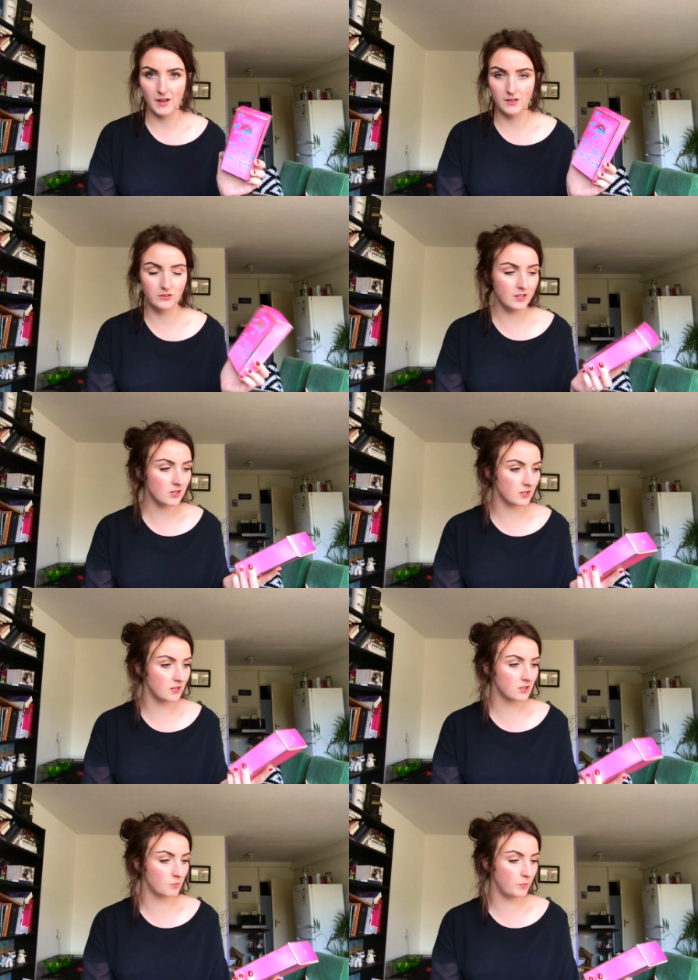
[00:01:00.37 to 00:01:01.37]
And this
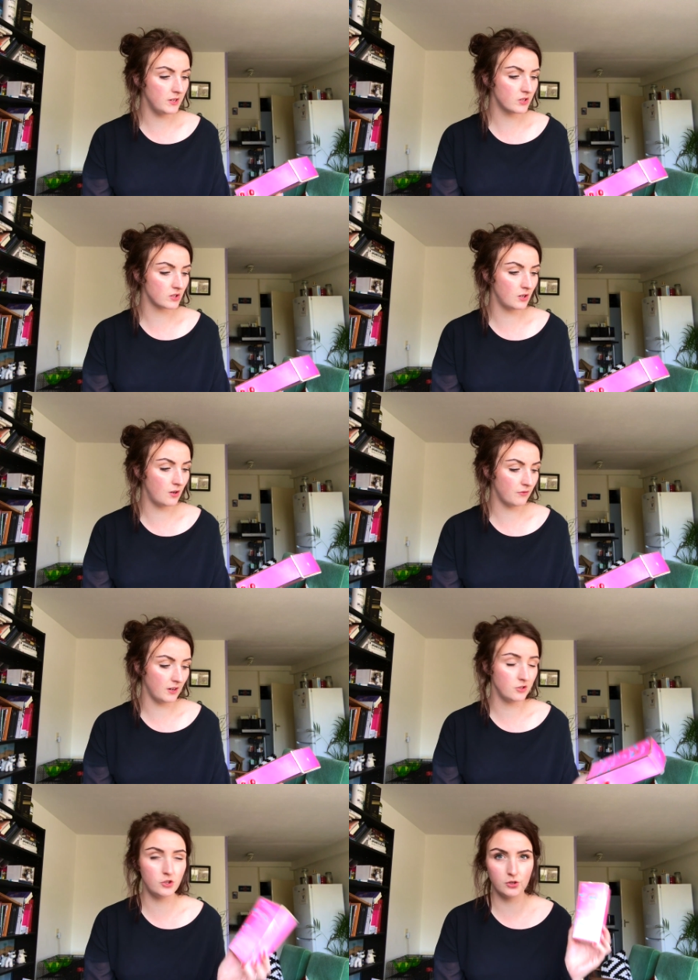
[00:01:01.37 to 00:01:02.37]
is Peace, Love
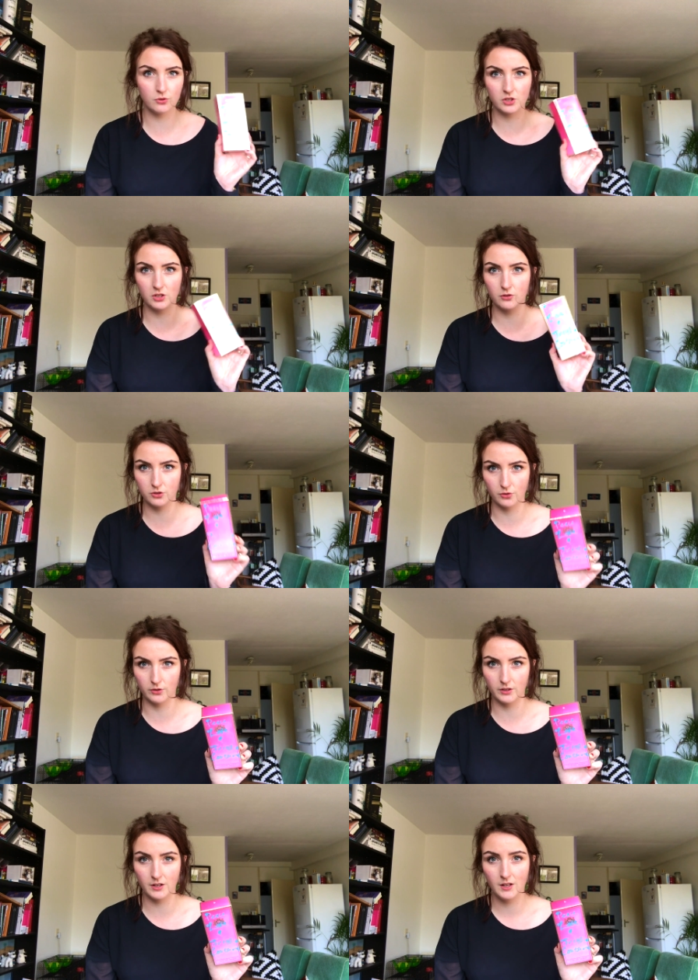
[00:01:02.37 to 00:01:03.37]
and Juicy
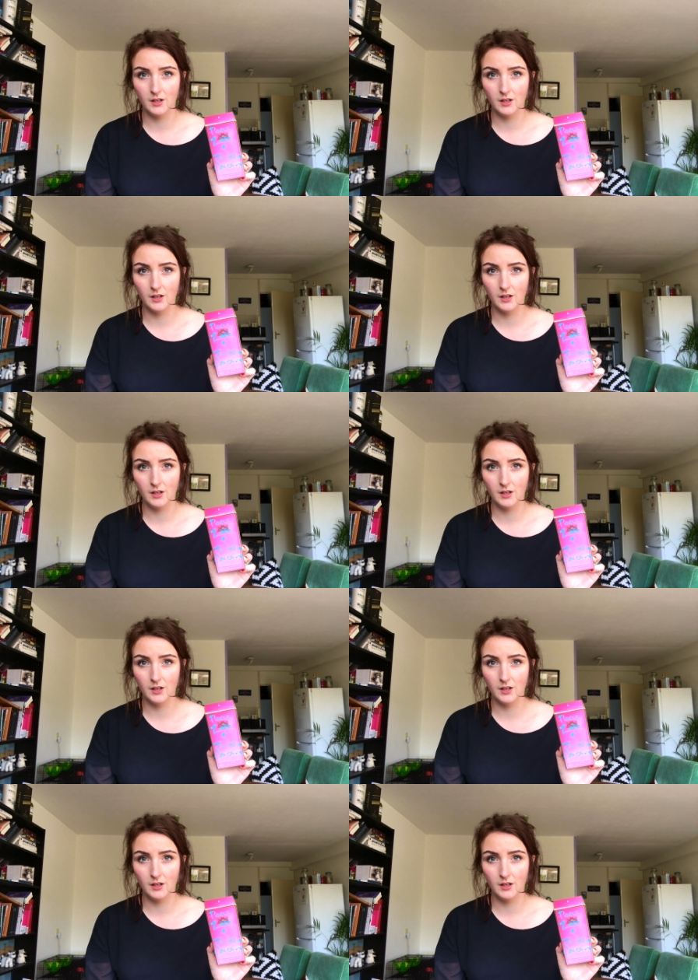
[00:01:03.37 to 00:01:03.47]
Couture.